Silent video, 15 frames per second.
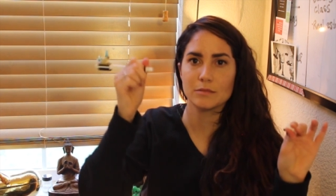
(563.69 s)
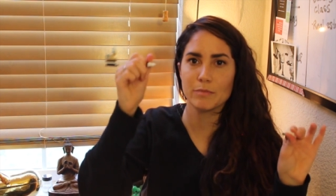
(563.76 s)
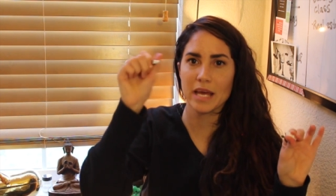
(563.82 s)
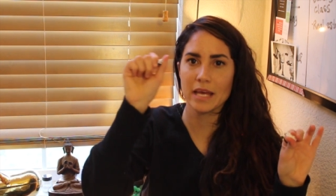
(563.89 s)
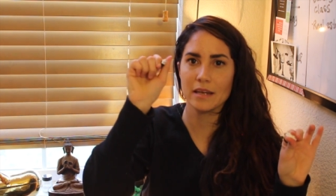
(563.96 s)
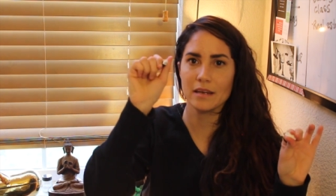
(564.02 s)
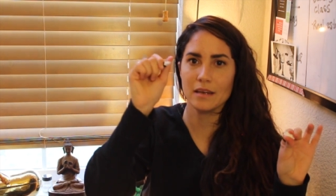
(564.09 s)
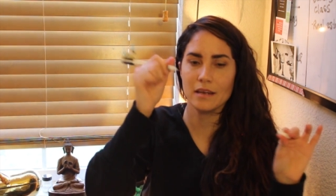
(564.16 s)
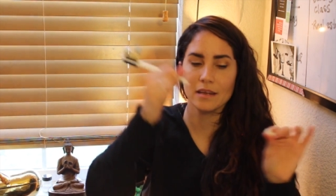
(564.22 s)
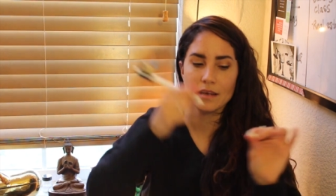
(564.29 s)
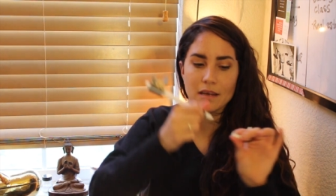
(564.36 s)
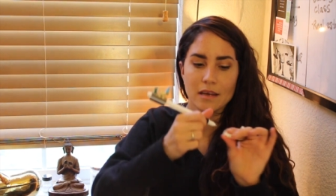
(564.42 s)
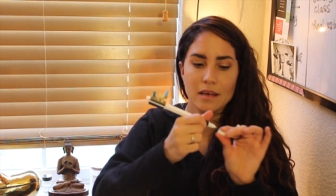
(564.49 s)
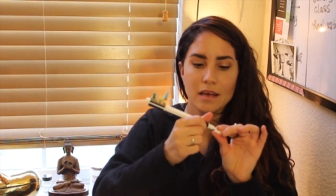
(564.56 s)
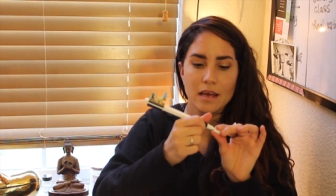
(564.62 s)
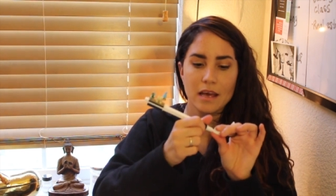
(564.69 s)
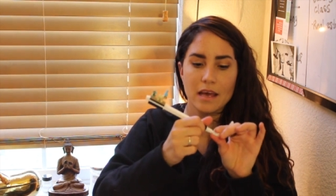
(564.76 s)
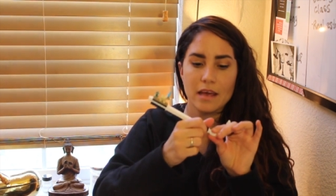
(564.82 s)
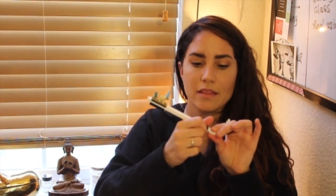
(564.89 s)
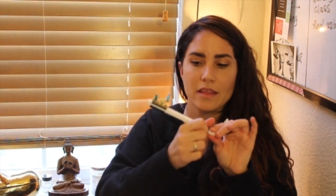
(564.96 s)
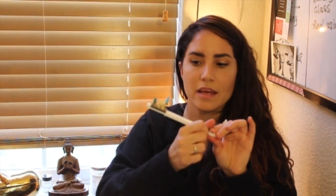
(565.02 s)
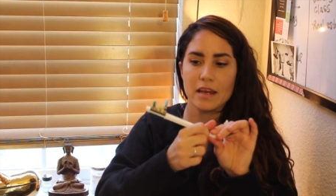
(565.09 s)
Pen,
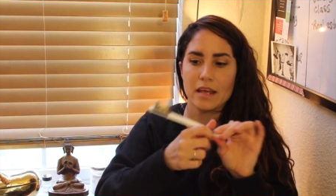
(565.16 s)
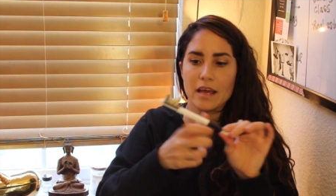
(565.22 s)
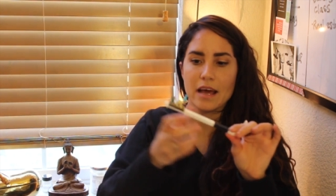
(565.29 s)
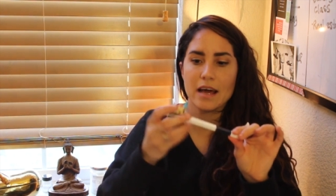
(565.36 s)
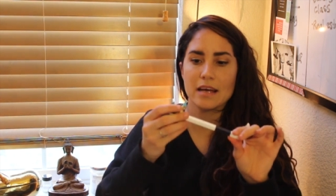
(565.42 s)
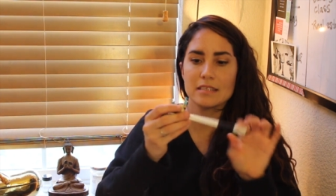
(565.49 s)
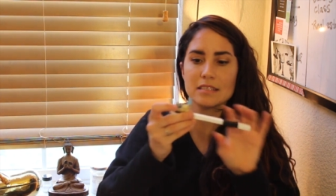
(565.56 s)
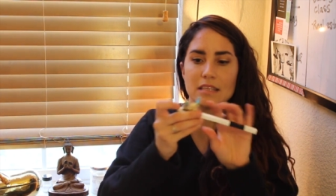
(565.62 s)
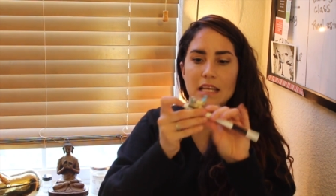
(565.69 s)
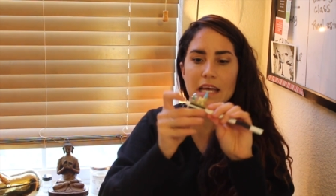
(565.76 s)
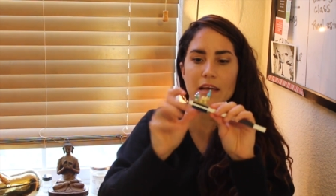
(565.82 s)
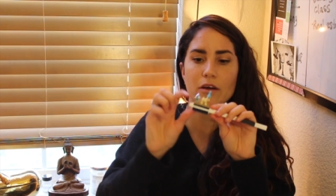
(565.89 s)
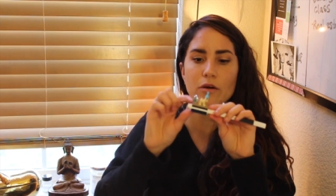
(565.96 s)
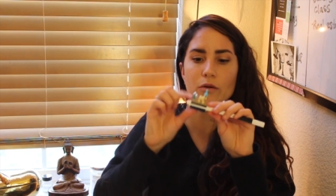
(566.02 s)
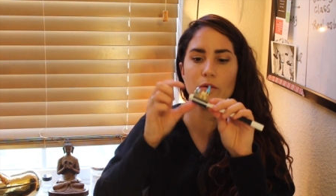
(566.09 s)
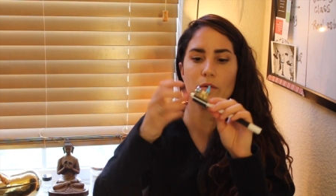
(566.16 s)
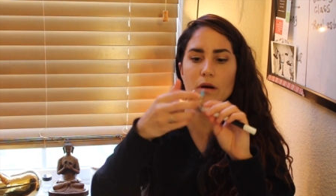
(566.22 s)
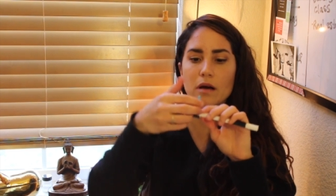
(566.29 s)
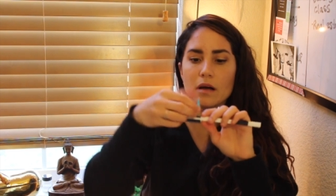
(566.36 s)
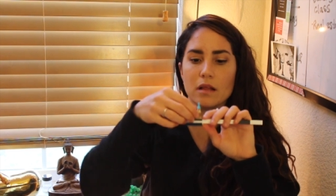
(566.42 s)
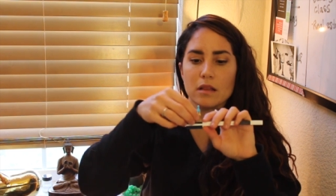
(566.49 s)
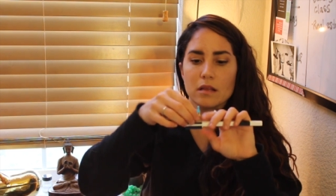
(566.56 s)
and then it has Lego,
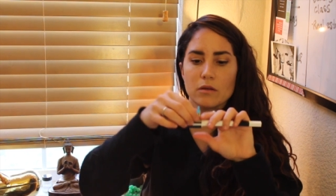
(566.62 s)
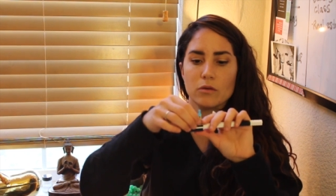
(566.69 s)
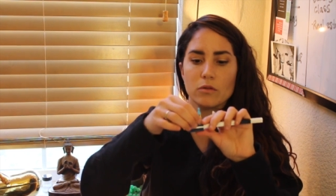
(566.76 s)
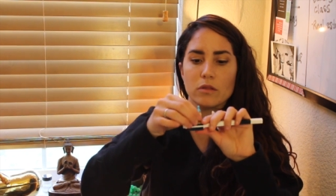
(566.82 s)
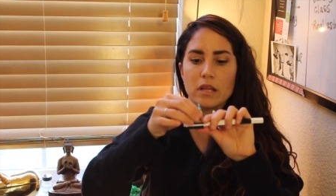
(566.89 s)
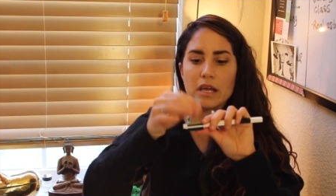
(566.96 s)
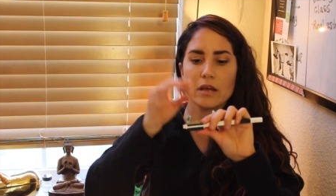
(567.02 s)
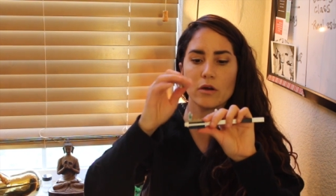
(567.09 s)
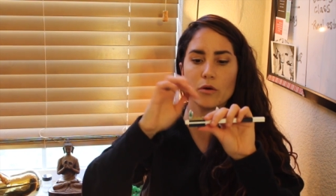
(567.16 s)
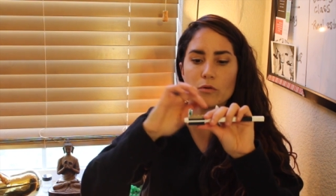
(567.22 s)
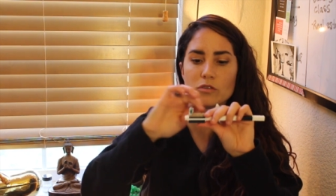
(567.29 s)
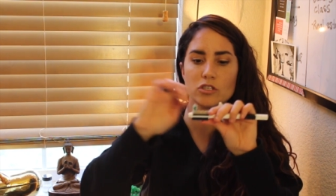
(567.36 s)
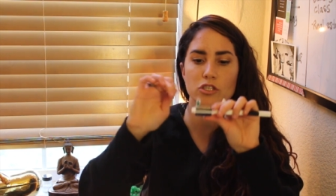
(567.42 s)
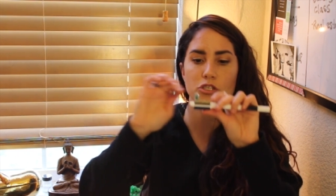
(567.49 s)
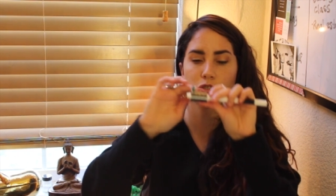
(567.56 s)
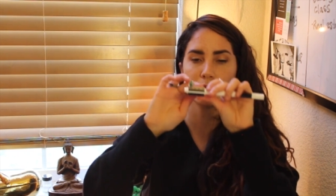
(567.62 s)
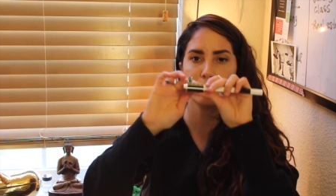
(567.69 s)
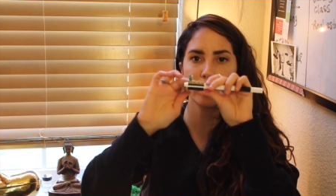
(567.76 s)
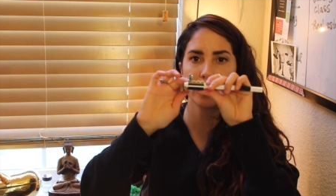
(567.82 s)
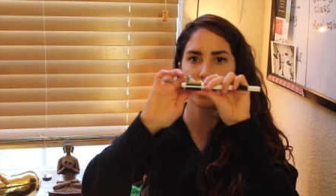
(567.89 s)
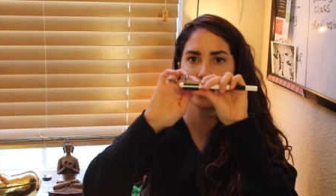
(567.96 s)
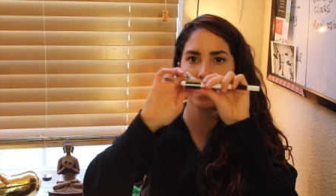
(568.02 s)
a little Lego
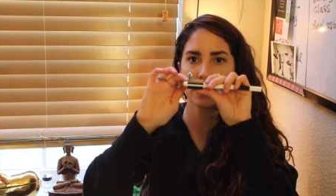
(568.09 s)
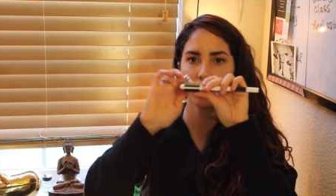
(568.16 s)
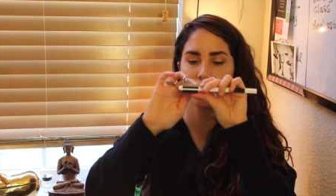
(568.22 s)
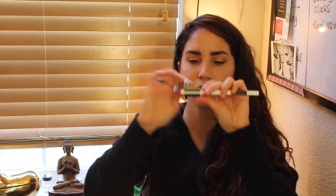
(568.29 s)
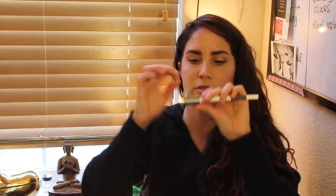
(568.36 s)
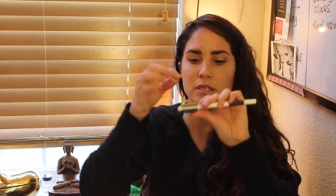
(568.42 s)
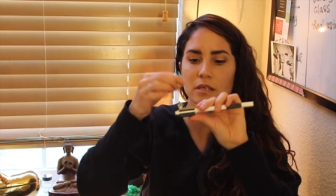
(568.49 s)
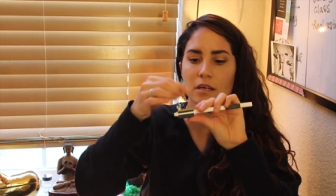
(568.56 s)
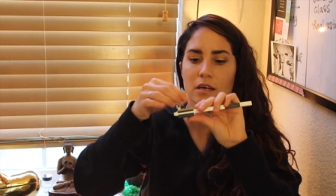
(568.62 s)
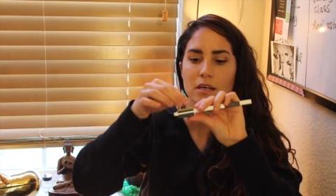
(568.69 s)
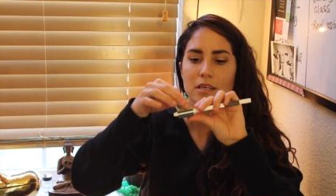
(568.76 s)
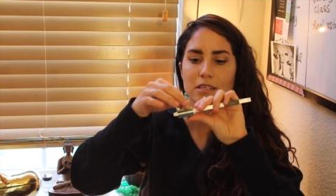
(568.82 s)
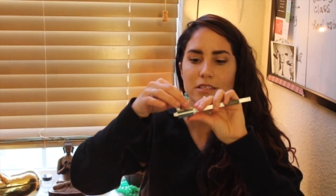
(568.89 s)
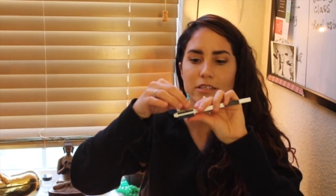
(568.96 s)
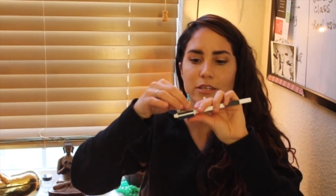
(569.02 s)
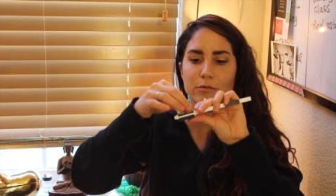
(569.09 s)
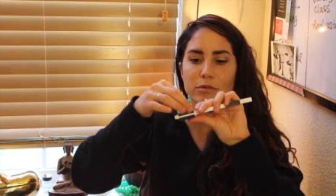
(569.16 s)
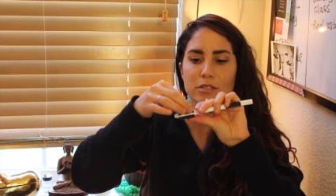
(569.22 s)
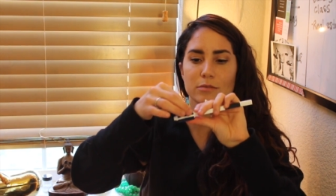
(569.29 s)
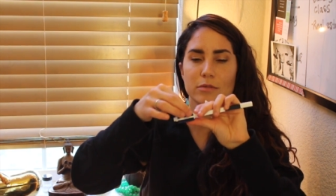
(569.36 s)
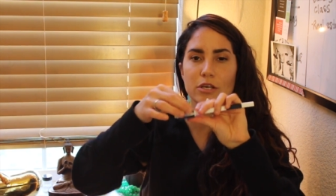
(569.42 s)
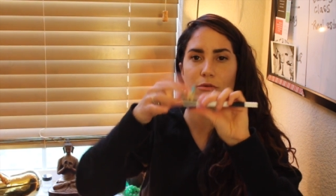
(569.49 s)
strip attached to it, so you can
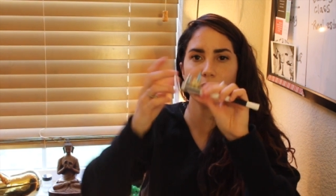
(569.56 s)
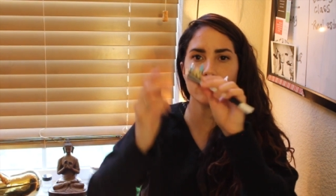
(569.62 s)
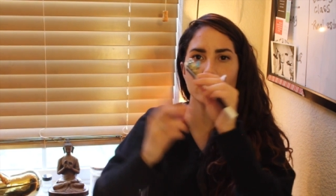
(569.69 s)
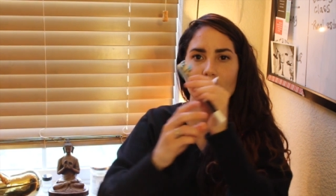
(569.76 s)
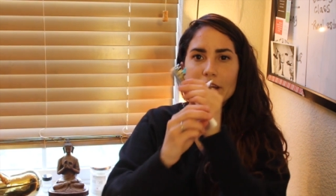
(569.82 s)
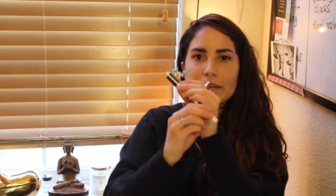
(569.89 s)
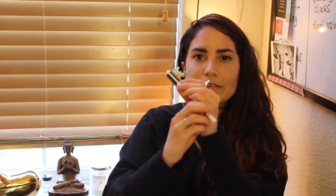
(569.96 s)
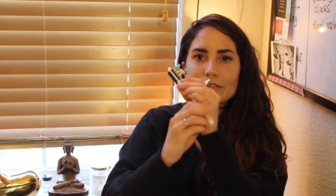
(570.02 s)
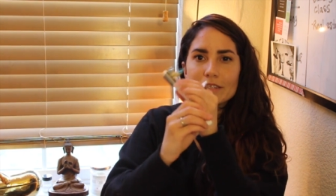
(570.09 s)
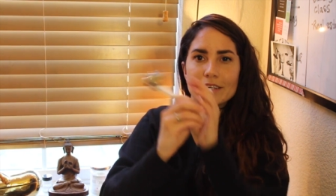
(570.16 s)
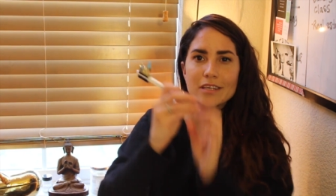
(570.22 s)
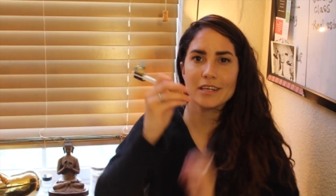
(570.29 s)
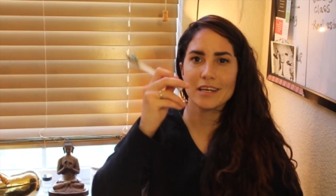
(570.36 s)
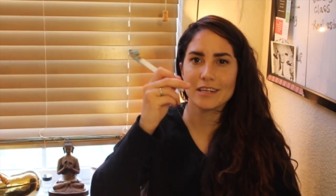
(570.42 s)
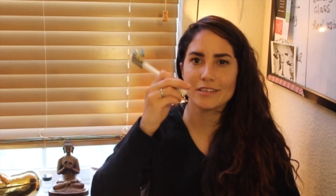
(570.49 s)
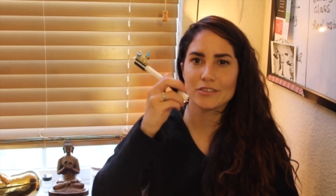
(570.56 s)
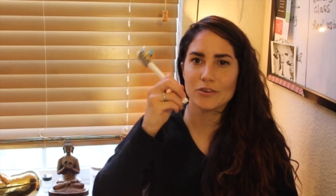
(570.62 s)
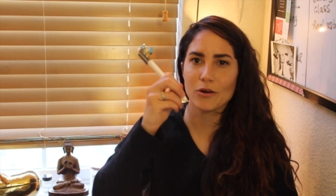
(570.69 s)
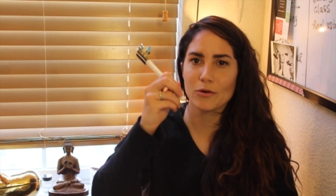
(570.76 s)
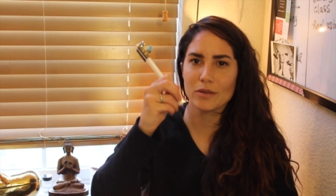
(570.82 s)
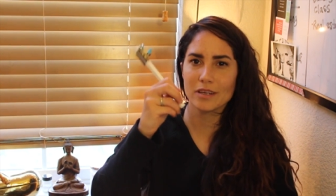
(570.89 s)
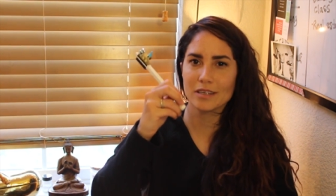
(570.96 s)
put some cute little Legos on it and
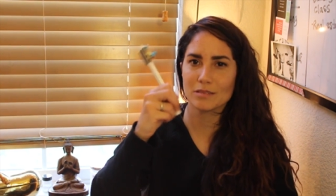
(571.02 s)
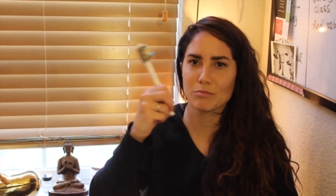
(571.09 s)
draw with it.